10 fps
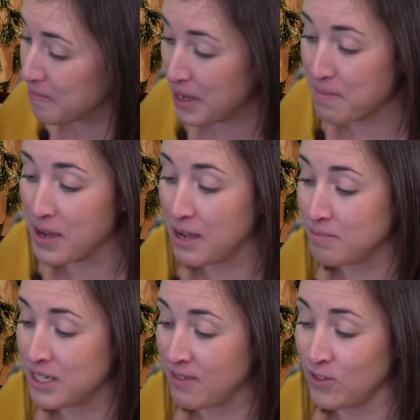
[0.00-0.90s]
my
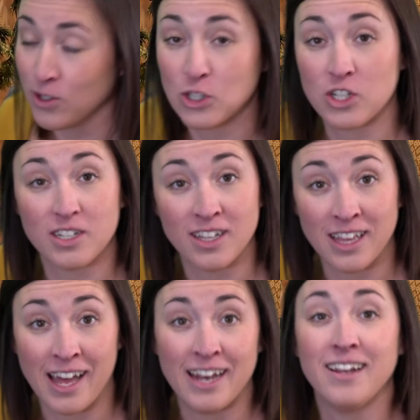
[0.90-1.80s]
mom divulged a
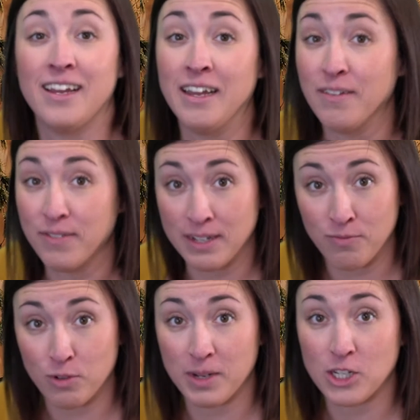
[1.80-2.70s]
lot of
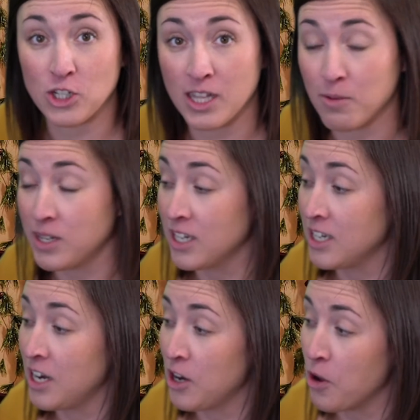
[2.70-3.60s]
information that we didn't
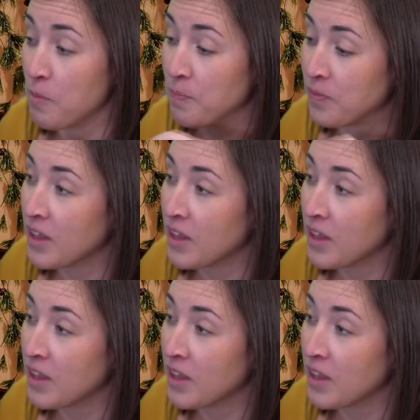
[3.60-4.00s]
need to know.